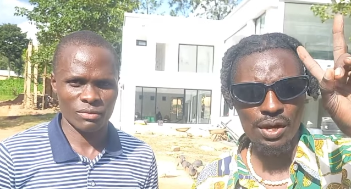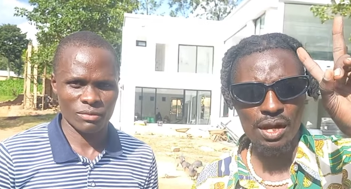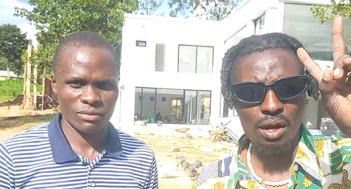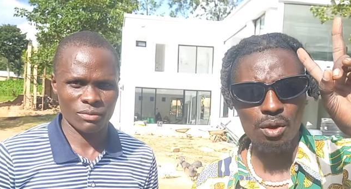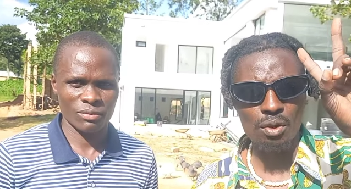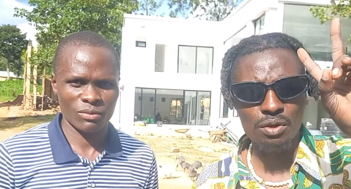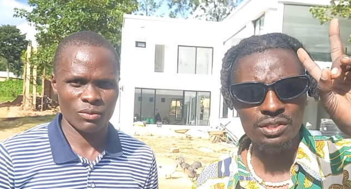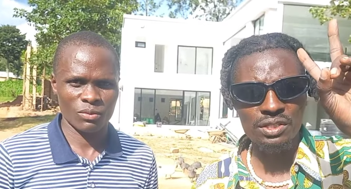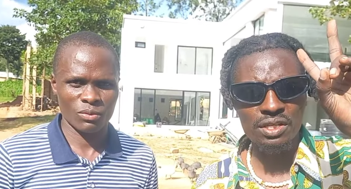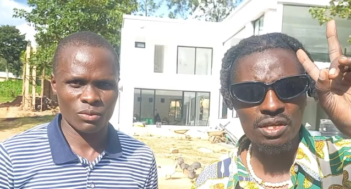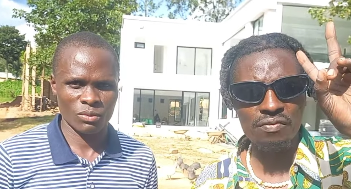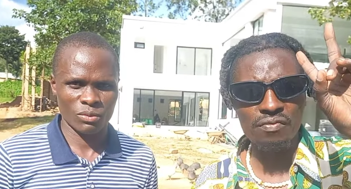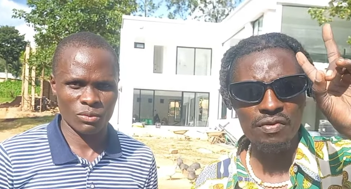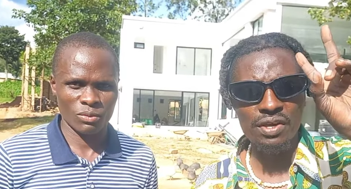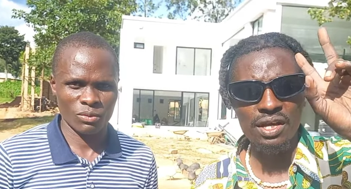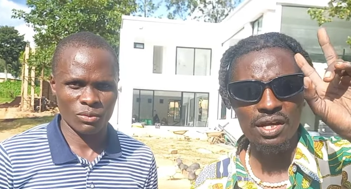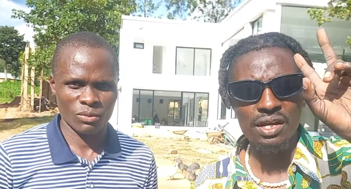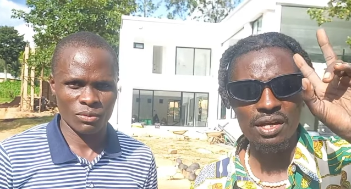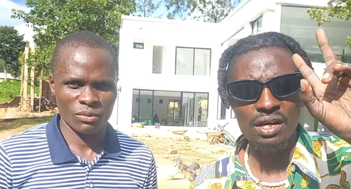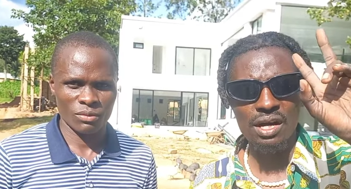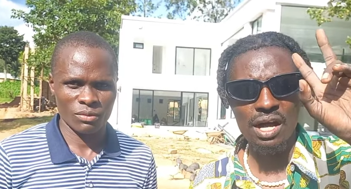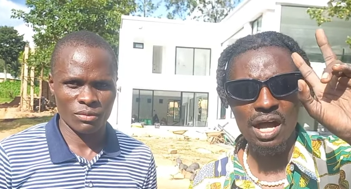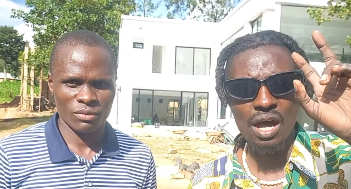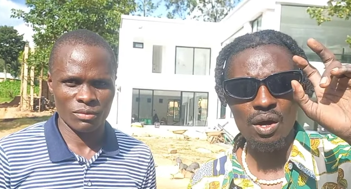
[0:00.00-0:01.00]
Speaker 1: I was giving
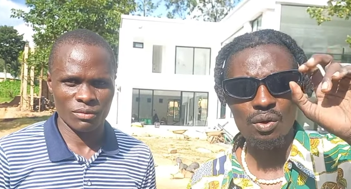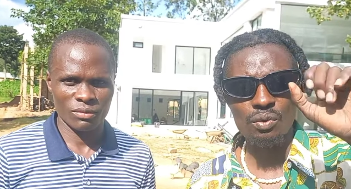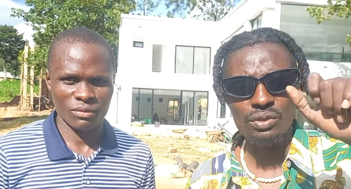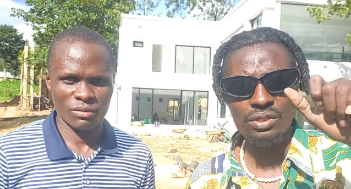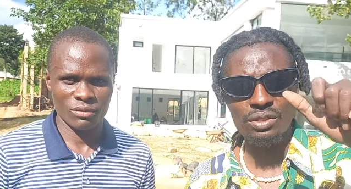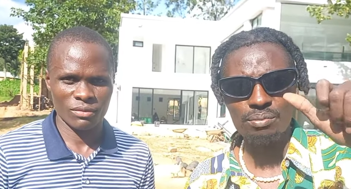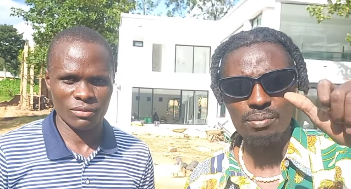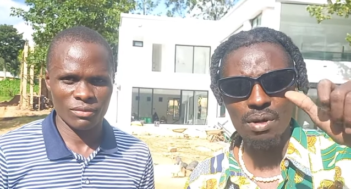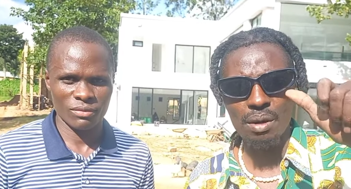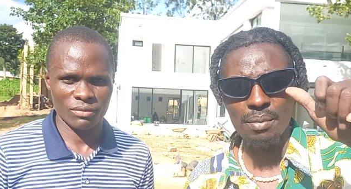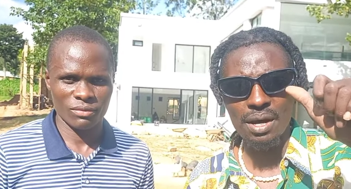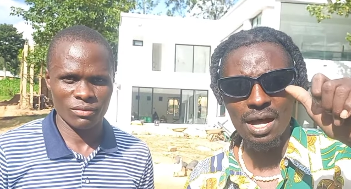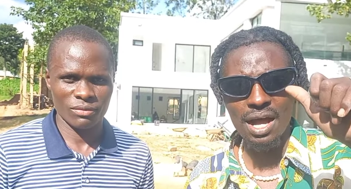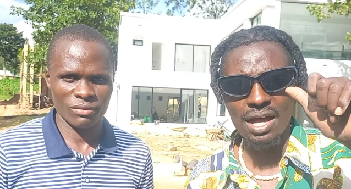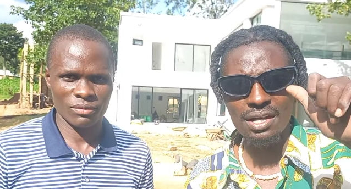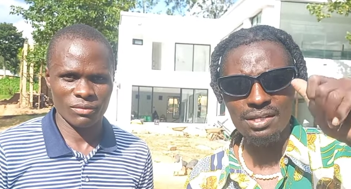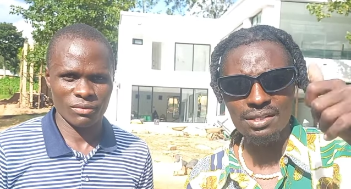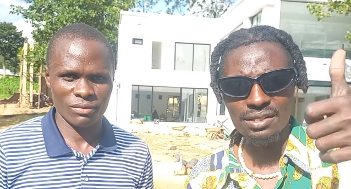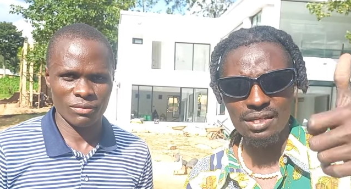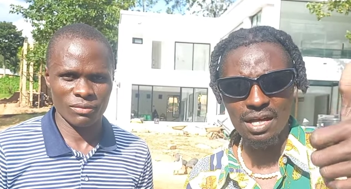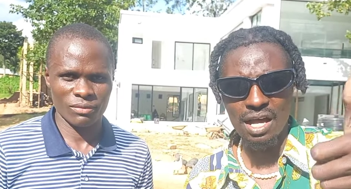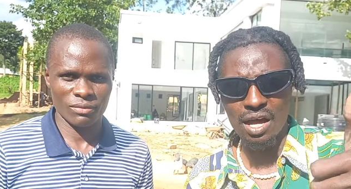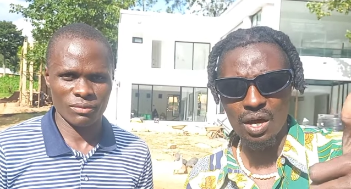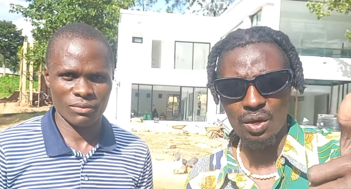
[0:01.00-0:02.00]
out Mama
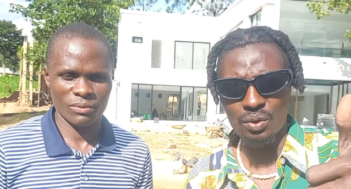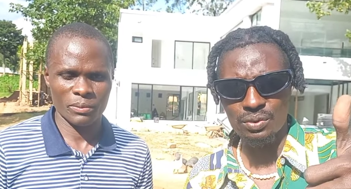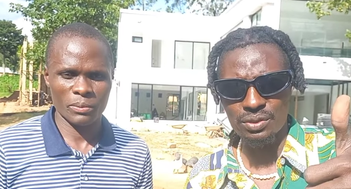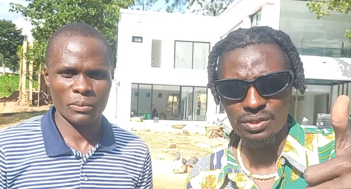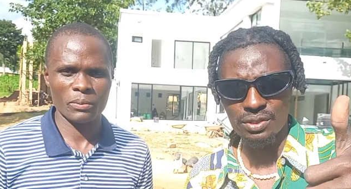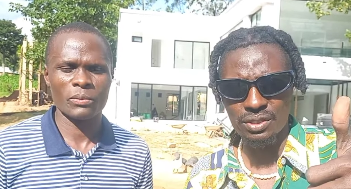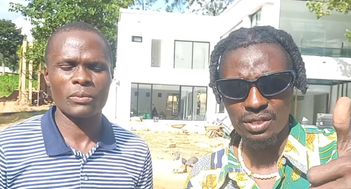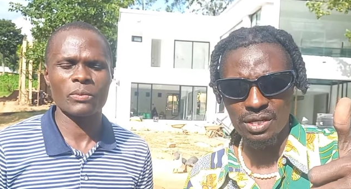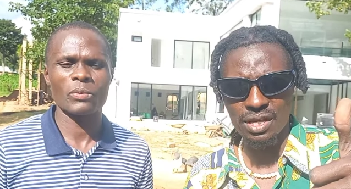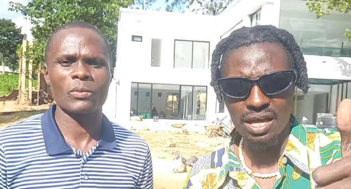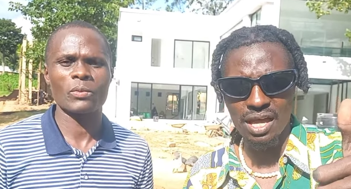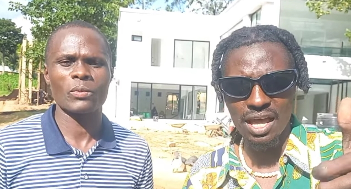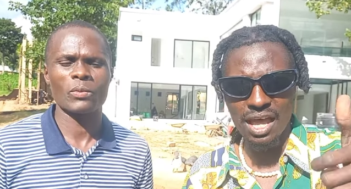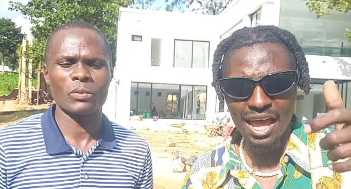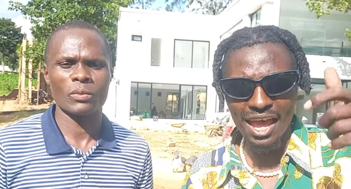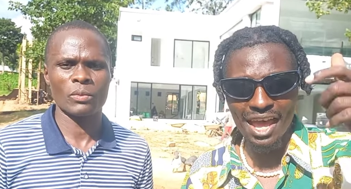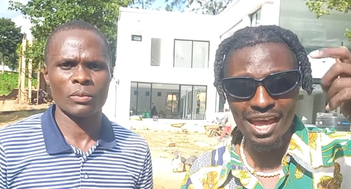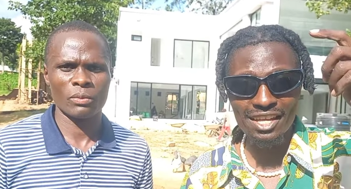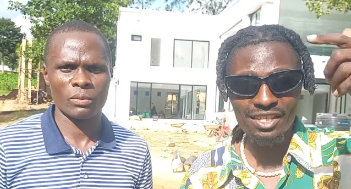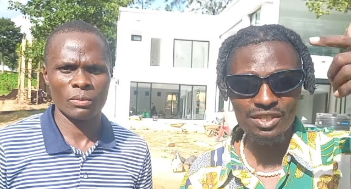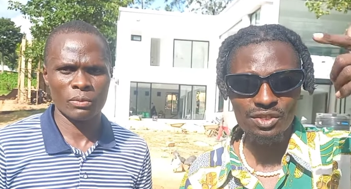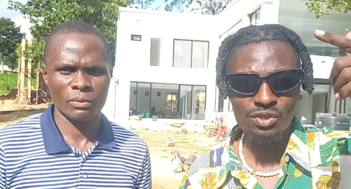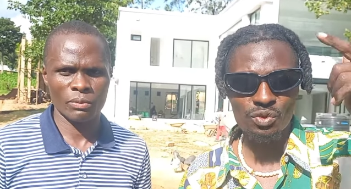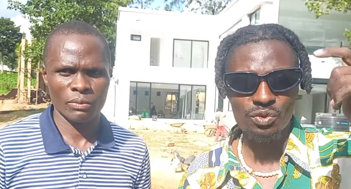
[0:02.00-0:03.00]
Ann's house,
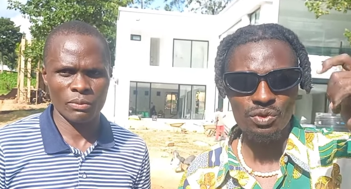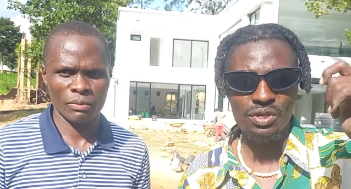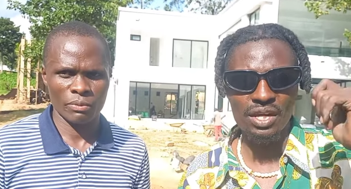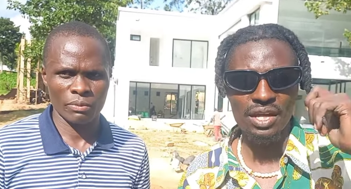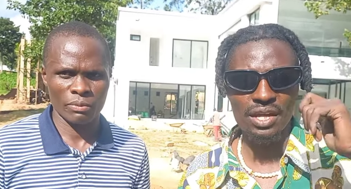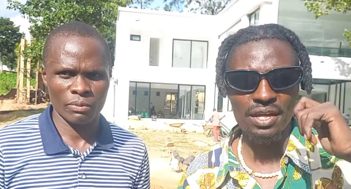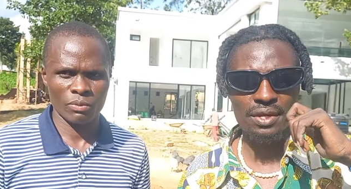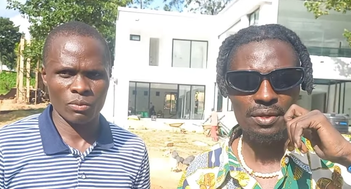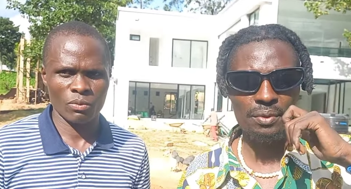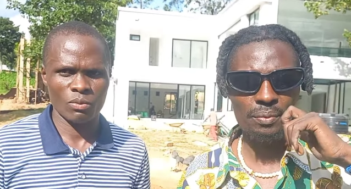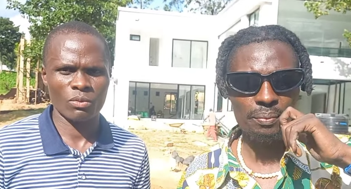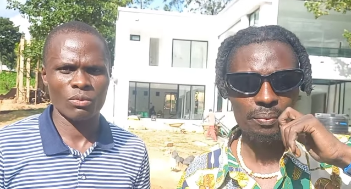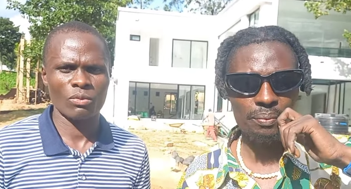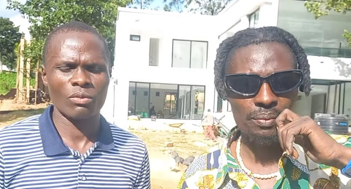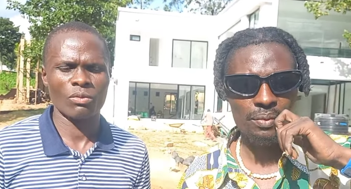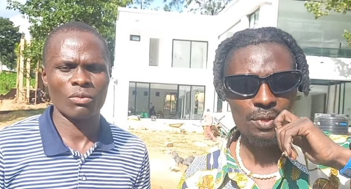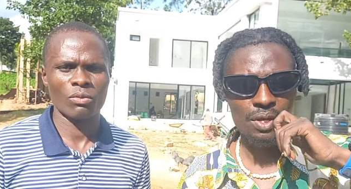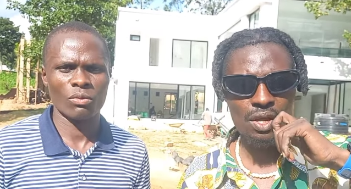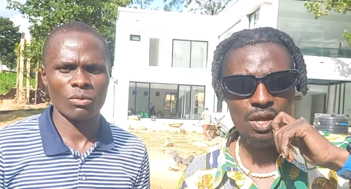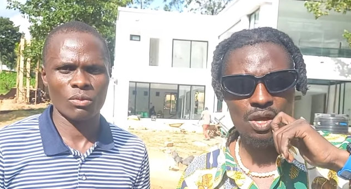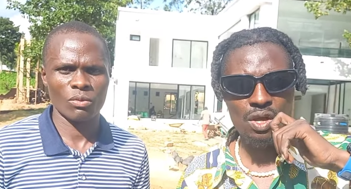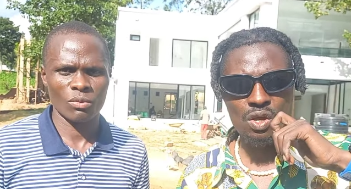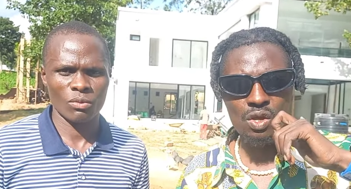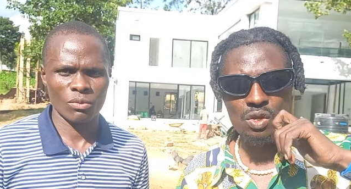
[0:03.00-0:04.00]
and today
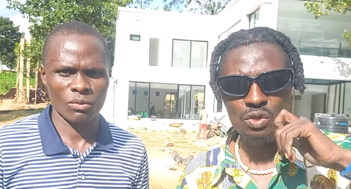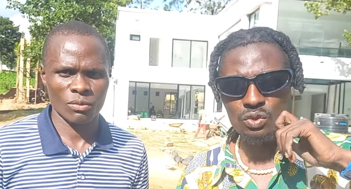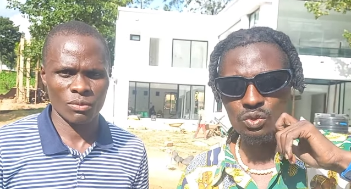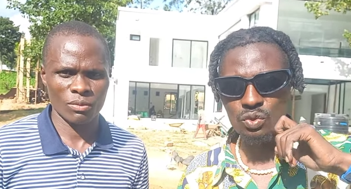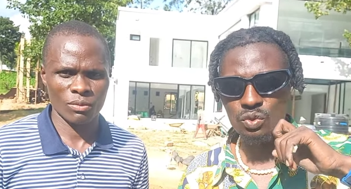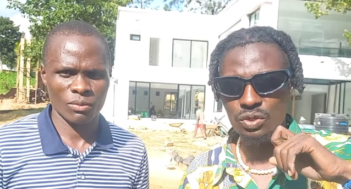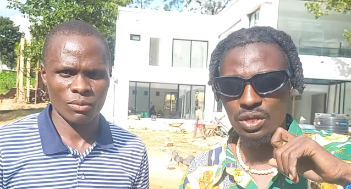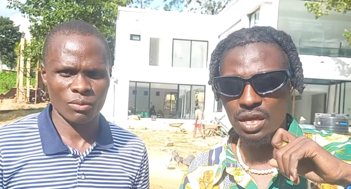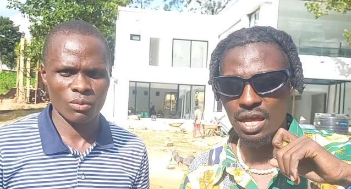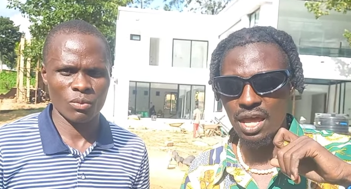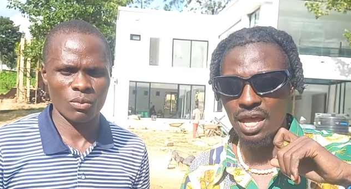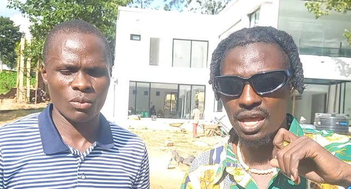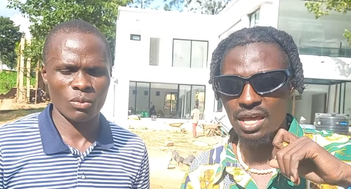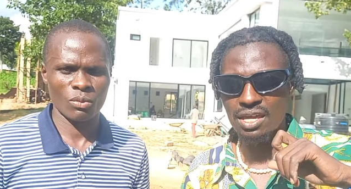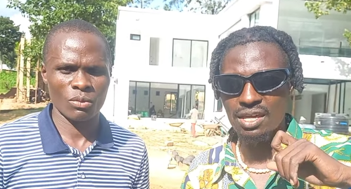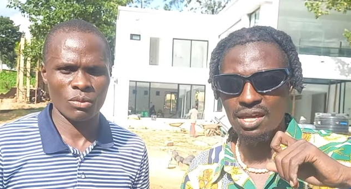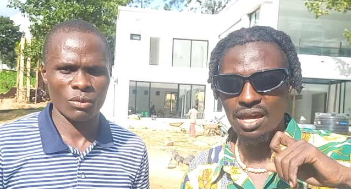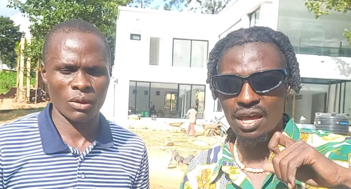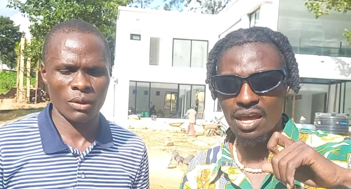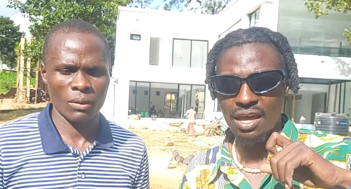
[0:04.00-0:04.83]
today